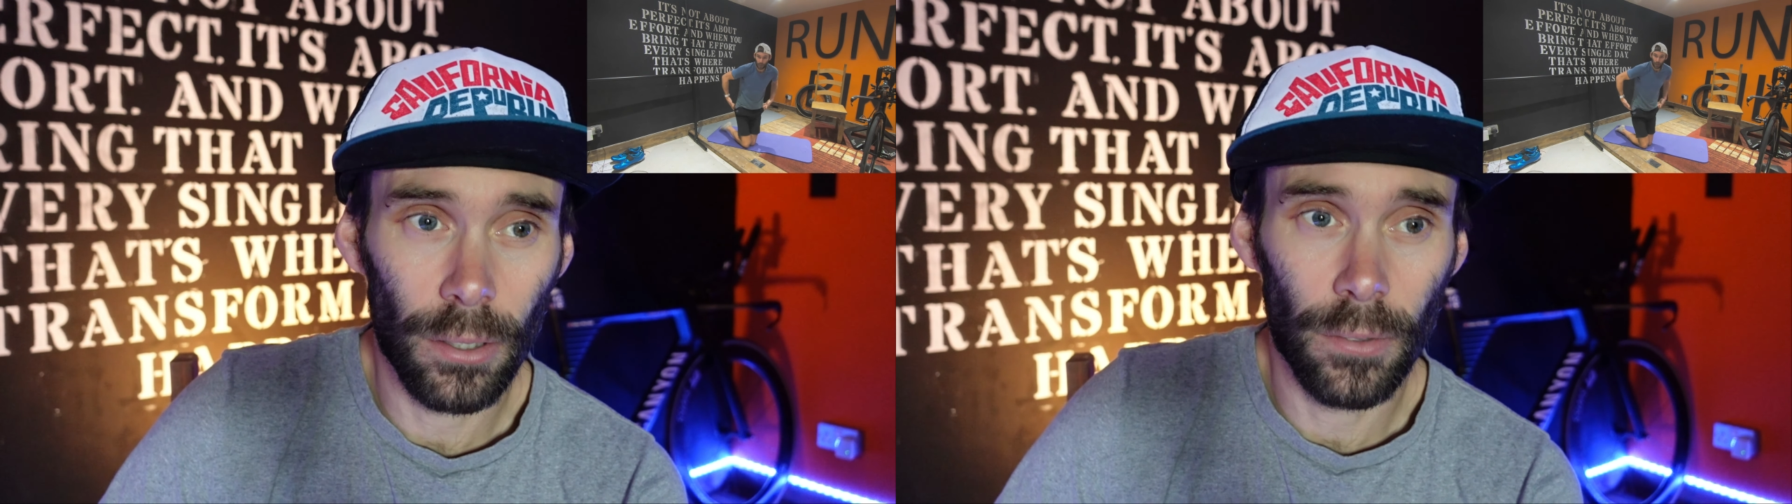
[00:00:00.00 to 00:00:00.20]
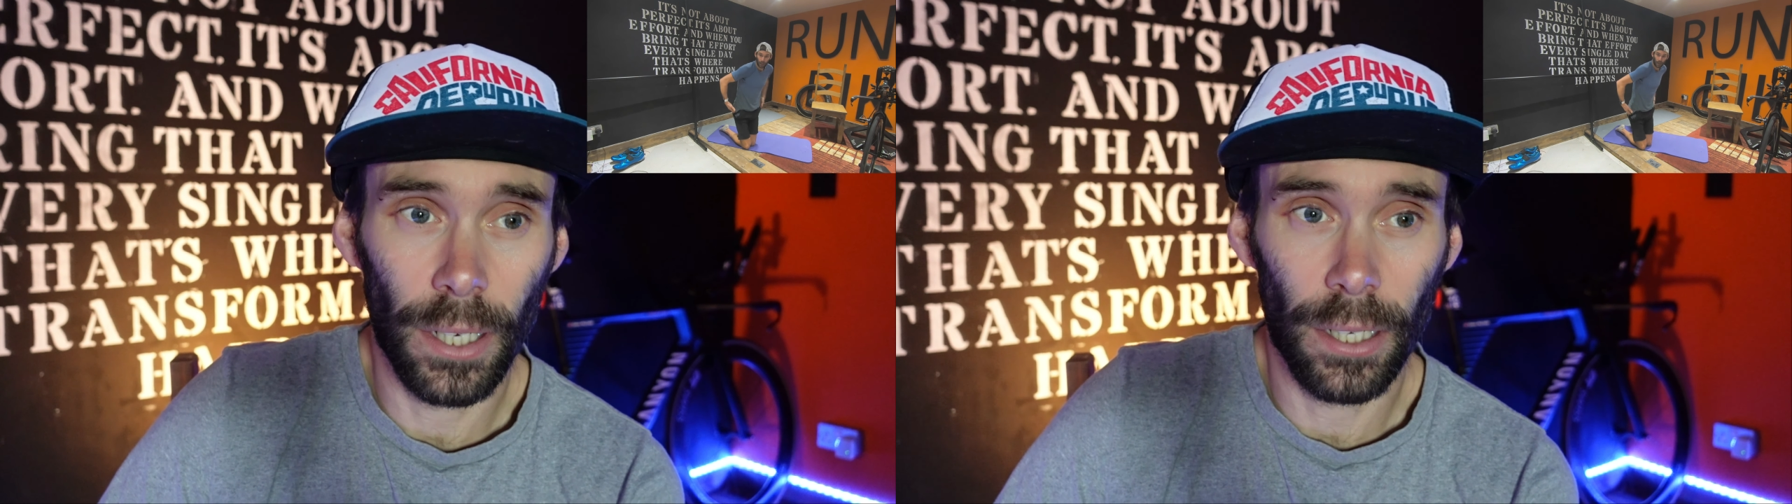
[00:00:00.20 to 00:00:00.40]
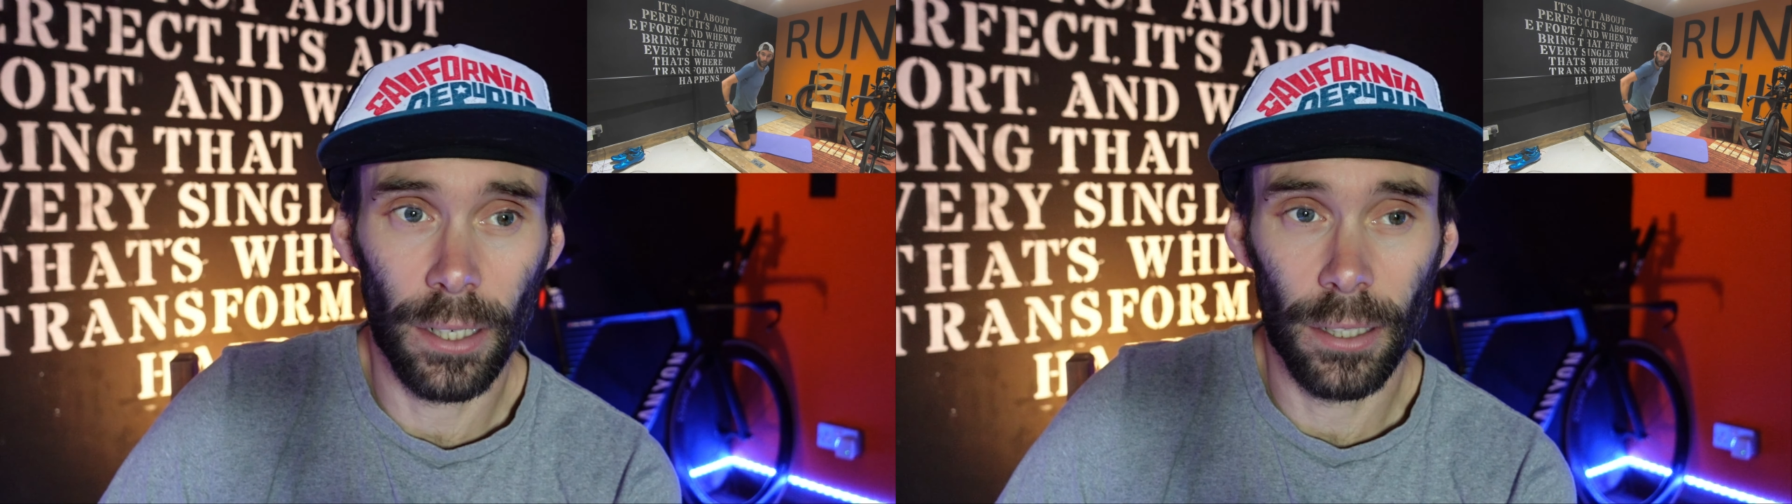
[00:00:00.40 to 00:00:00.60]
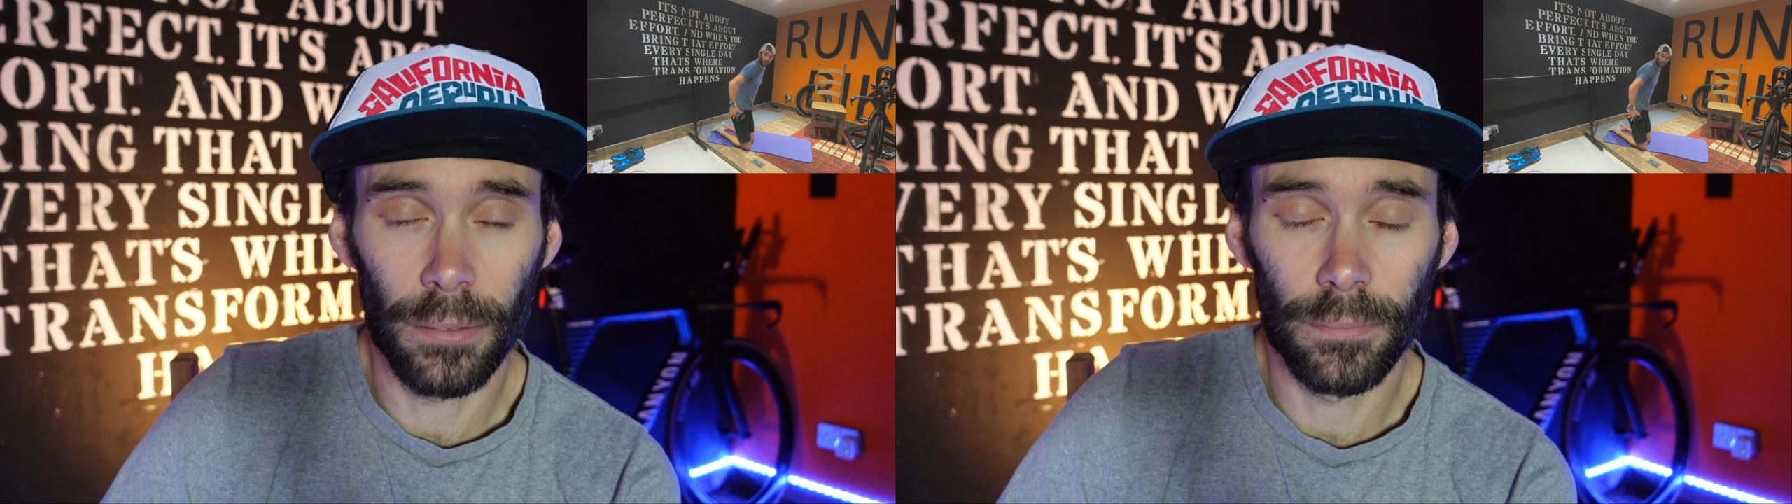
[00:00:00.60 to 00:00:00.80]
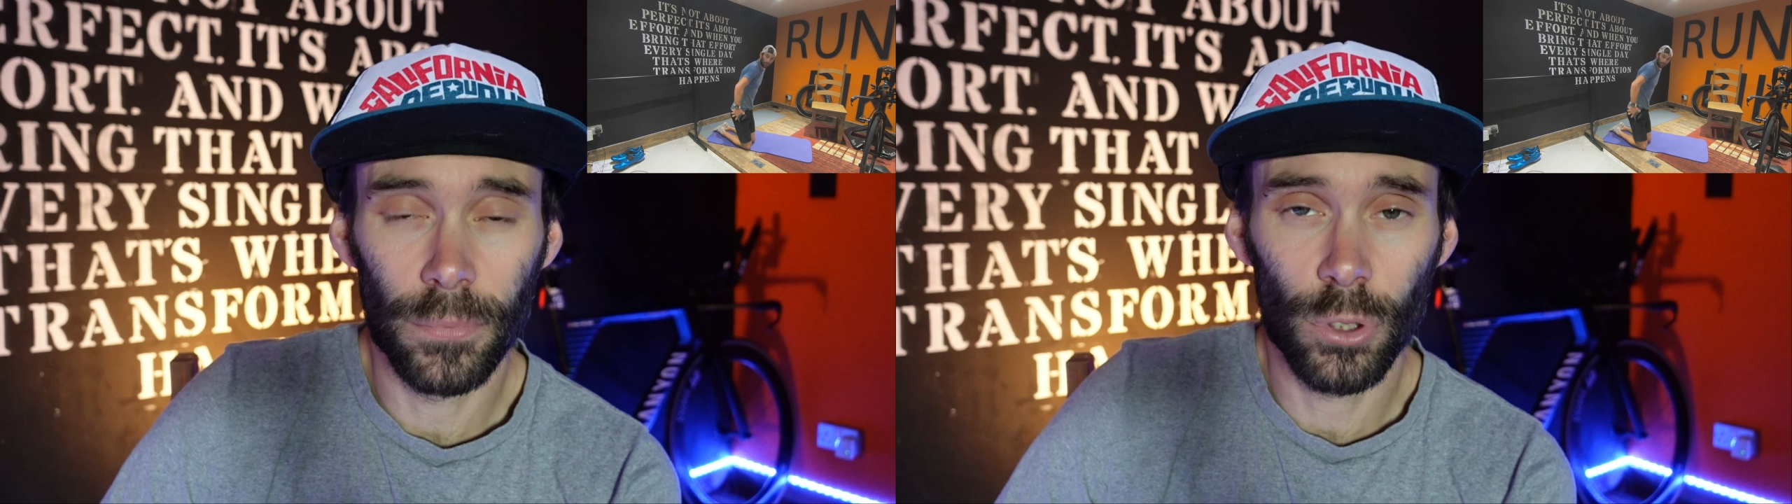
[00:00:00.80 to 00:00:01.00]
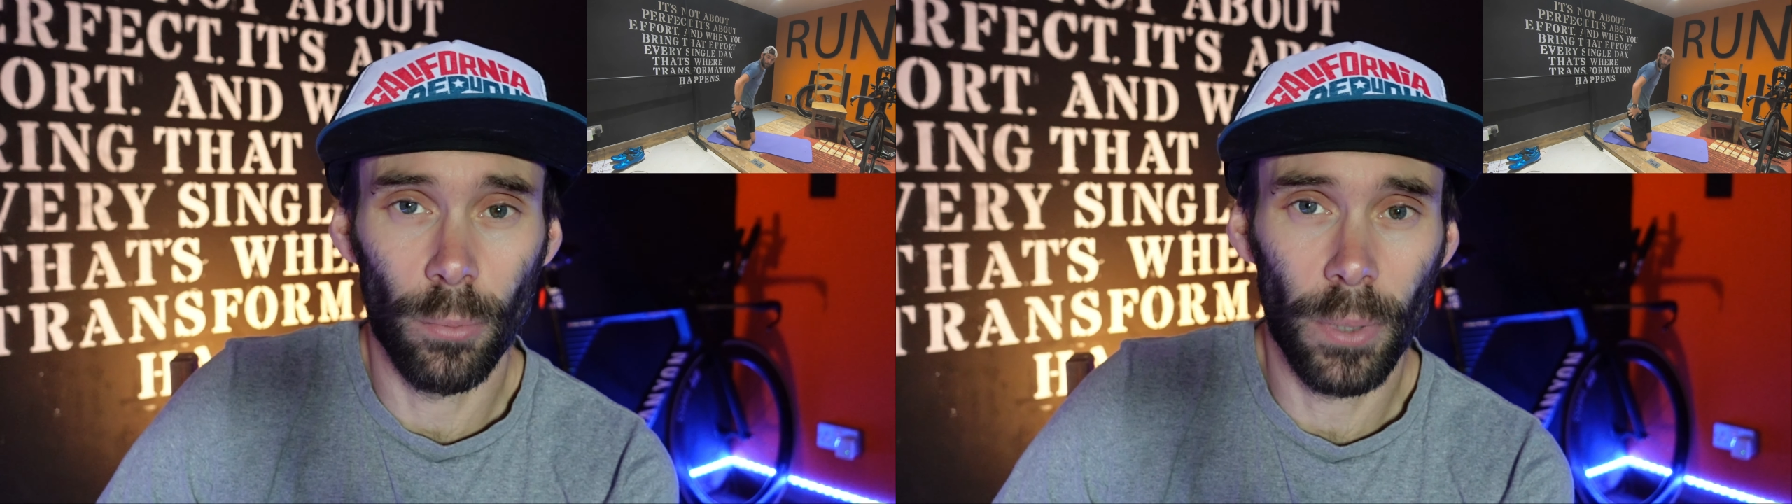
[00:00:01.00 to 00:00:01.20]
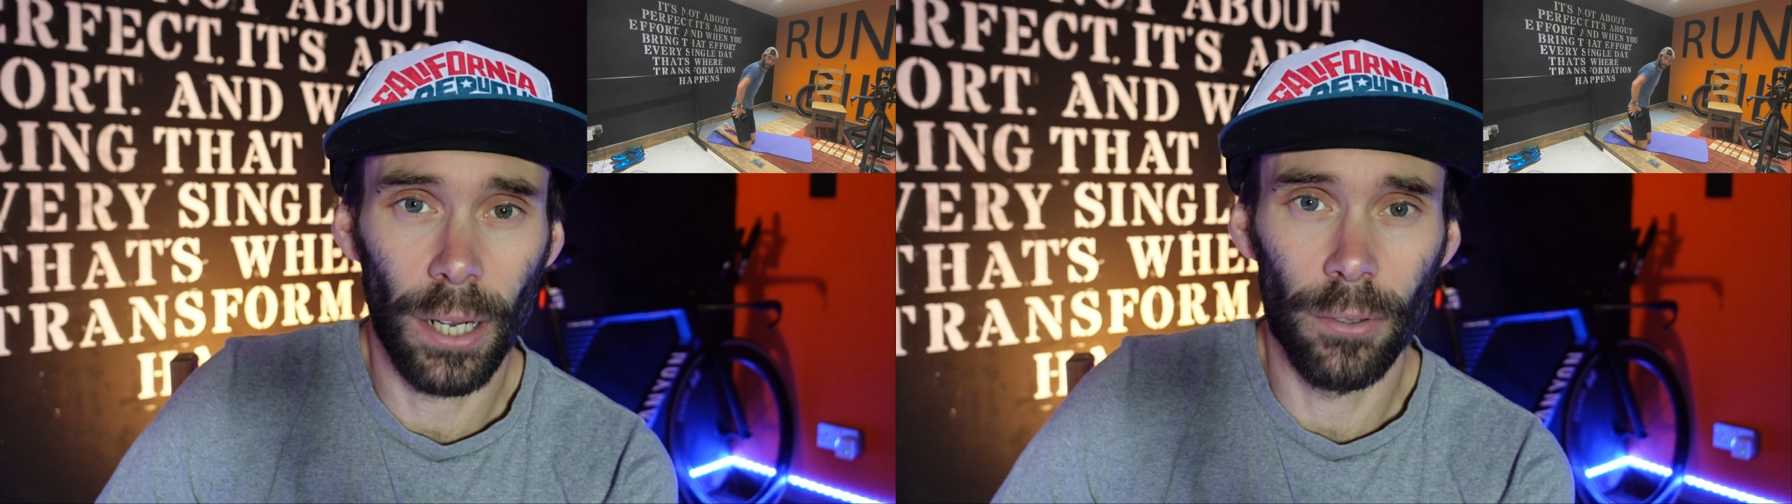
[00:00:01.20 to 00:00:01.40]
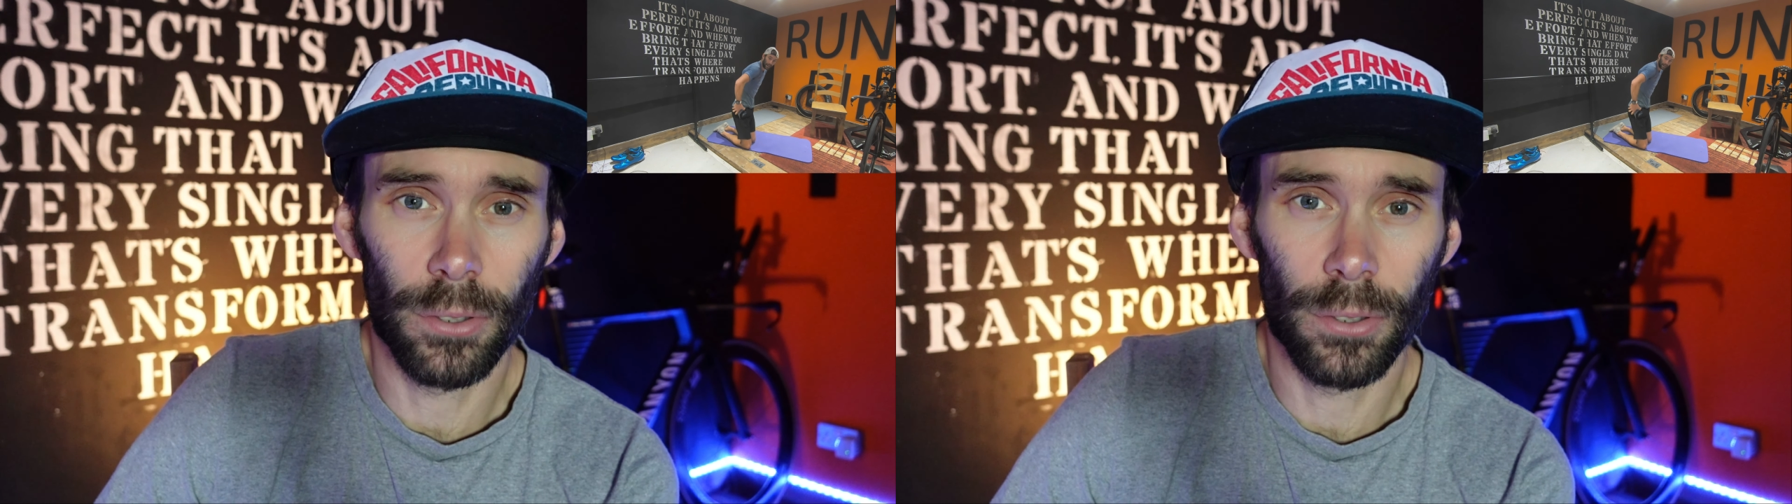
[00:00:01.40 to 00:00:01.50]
they're going to sort me out